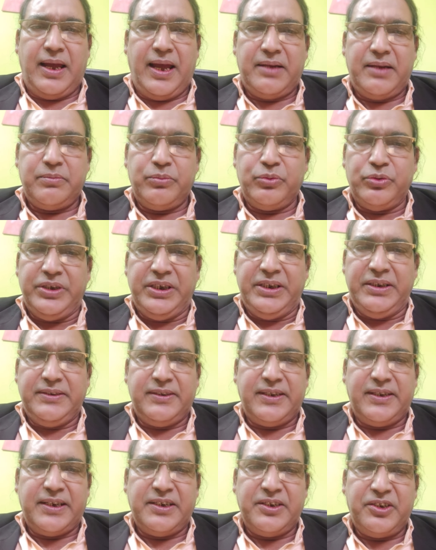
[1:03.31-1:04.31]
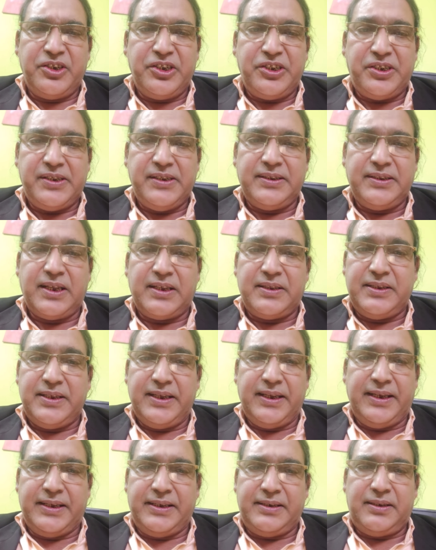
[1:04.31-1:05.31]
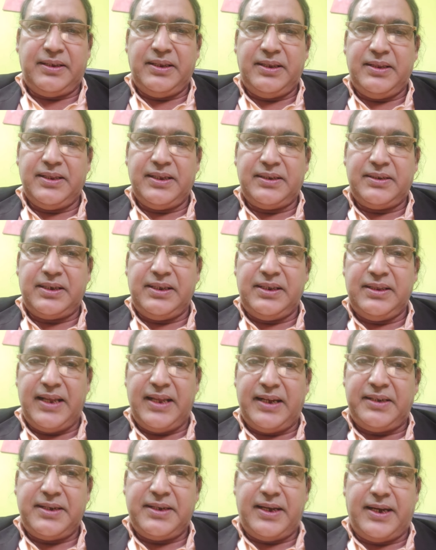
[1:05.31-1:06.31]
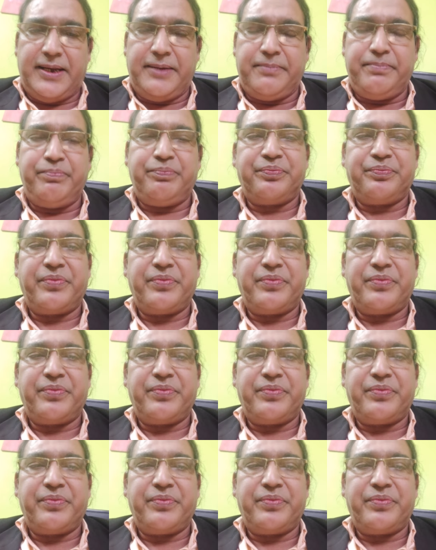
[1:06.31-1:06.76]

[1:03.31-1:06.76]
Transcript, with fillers: and munis and rishis are there in that in that time,